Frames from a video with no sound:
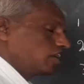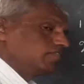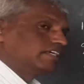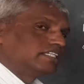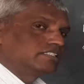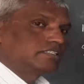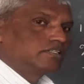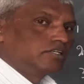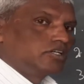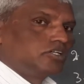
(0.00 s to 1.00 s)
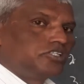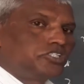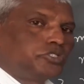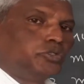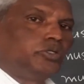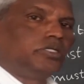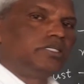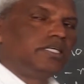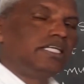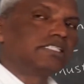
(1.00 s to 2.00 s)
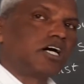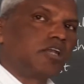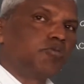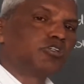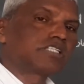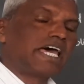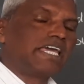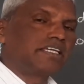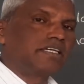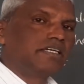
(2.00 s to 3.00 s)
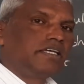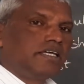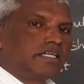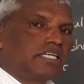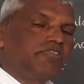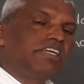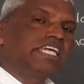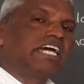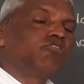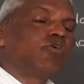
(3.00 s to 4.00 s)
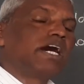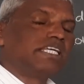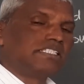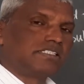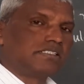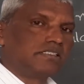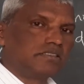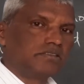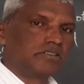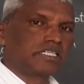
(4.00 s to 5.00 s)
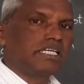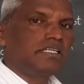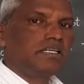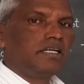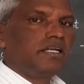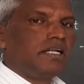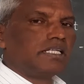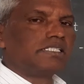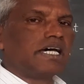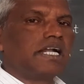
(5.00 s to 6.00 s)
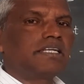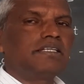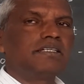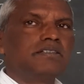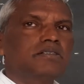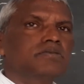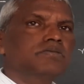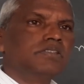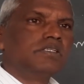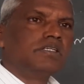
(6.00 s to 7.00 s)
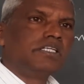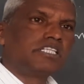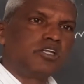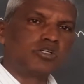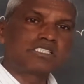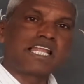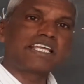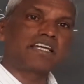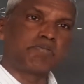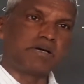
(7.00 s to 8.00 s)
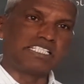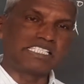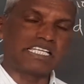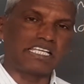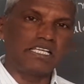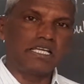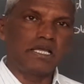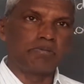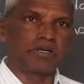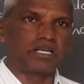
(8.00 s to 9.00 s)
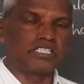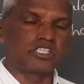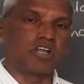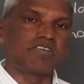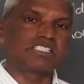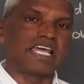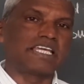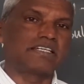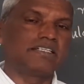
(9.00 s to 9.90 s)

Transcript: always should is almost like giving advice. Okay, it is not. It looks like compulsory, but it is always like